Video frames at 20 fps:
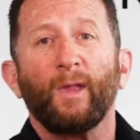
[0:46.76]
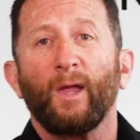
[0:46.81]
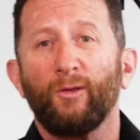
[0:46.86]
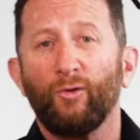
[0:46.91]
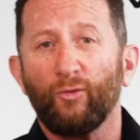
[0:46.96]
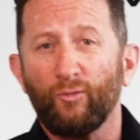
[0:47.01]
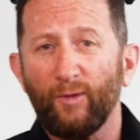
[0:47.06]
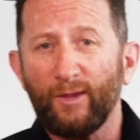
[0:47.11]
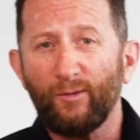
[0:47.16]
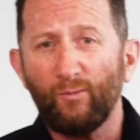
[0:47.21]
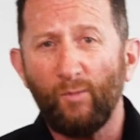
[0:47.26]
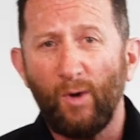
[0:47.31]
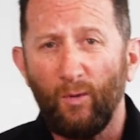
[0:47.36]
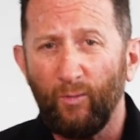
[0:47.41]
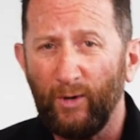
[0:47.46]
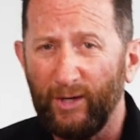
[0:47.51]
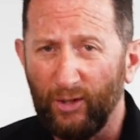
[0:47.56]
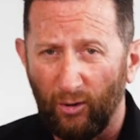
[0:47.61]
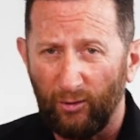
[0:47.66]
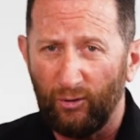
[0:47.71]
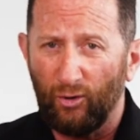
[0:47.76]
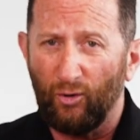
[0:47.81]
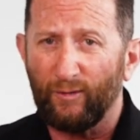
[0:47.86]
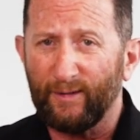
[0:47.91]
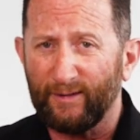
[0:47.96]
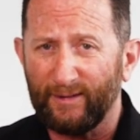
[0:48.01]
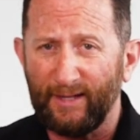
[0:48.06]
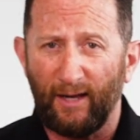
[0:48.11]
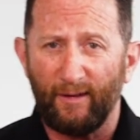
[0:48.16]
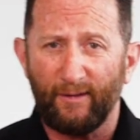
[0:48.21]
The reason why we don't
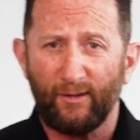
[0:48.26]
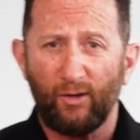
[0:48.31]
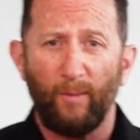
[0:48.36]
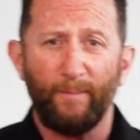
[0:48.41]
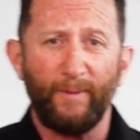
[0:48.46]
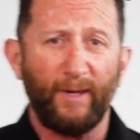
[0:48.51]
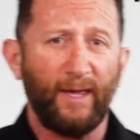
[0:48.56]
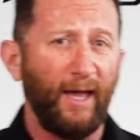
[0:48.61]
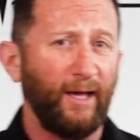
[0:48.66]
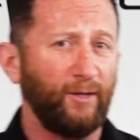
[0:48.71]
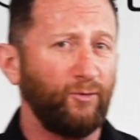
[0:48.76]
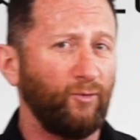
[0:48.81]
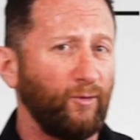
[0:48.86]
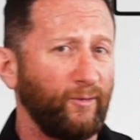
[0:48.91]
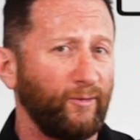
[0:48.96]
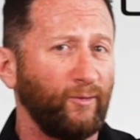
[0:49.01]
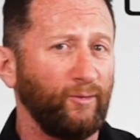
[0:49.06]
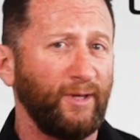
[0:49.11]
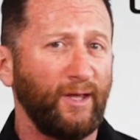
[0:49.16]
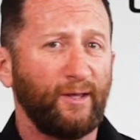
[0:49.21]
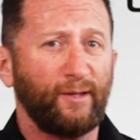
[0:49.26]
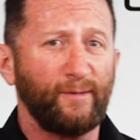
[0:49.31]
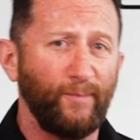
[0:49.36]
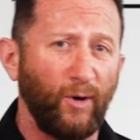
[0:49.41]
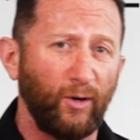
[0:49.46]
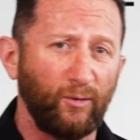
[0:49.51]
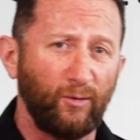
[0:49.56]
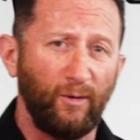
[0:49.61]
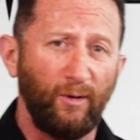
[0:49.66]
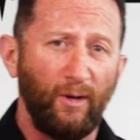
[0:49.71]
use telescopic handles on this
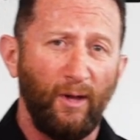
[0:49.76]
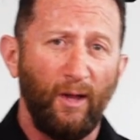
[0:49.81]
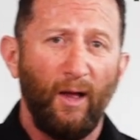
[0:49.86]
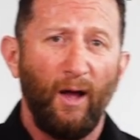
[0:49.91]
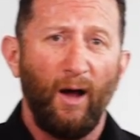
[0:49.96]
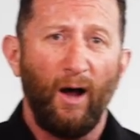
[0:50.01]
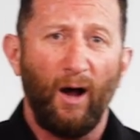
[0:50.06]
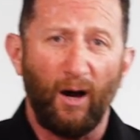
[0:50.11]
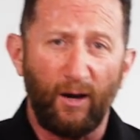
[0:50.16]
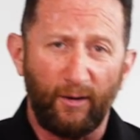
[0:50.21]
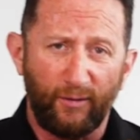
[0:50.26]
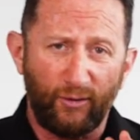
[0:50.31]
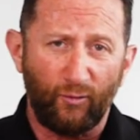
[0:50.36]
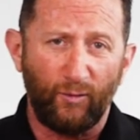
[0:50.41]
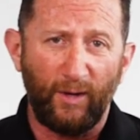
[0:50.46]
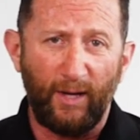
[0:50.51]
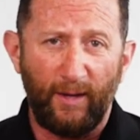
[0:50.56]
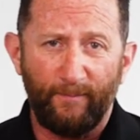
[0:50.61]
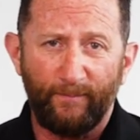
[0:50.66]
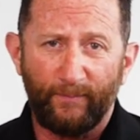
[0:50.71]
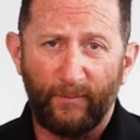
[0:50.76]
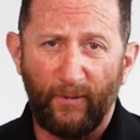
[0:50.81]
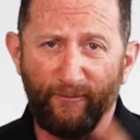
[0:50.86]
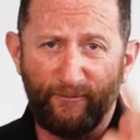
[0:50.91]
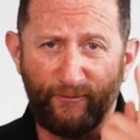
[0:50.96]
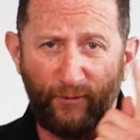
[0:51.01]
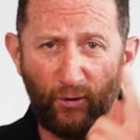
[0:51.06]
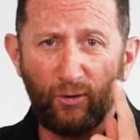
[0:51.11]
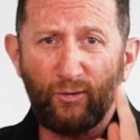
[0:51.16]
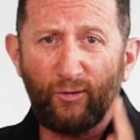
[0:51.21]
model are three. The
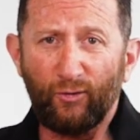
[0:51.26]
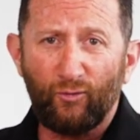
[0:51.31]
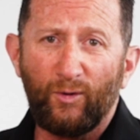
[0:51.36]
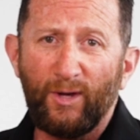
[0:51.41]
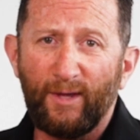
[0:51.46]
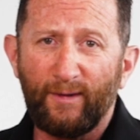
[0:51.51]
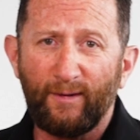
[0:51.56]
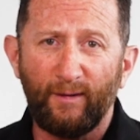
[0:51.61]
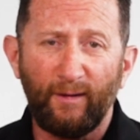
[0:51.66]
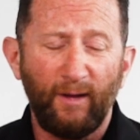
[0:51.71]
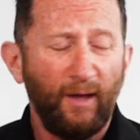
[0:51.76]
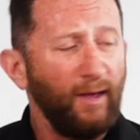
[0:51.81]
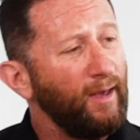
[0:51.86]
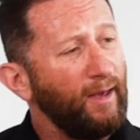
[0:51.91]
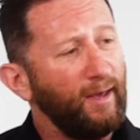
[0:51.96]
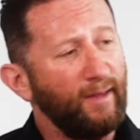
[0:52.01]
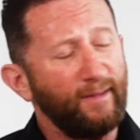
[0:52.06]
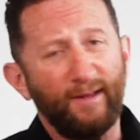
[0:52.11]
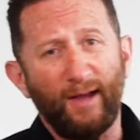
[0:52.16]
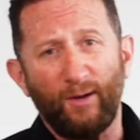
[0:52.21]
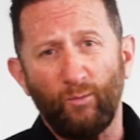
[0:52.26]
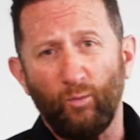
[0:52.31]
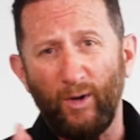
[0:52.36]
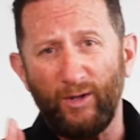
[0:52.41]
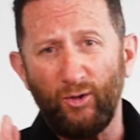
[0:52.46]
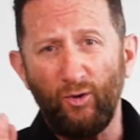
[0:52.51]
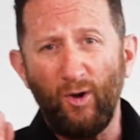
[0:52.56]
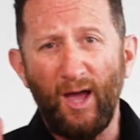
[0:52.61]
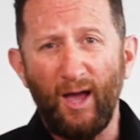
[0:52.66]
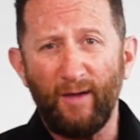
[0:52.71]
first reason is that
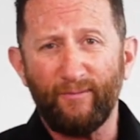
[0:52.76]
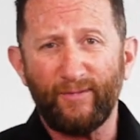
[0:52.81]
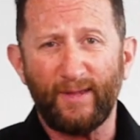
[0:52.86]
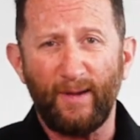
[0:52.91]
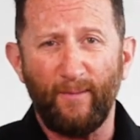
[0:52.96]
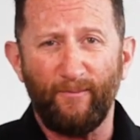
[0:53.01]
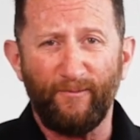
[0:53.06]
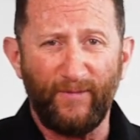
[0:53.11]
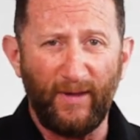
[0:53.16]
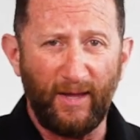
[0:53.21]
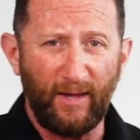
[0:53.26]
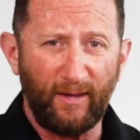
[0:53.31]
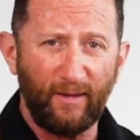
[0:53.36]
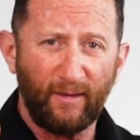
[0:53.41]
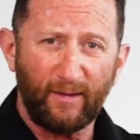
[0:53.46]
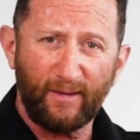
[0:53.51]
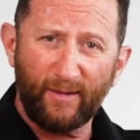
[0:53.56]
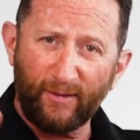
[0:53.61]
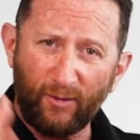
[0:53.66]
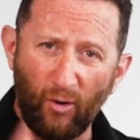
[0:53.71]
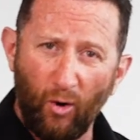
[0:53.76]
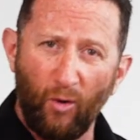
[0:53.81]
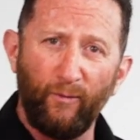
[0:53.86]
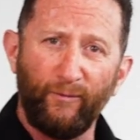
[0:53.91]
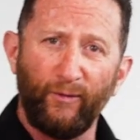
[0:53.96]
when you have something so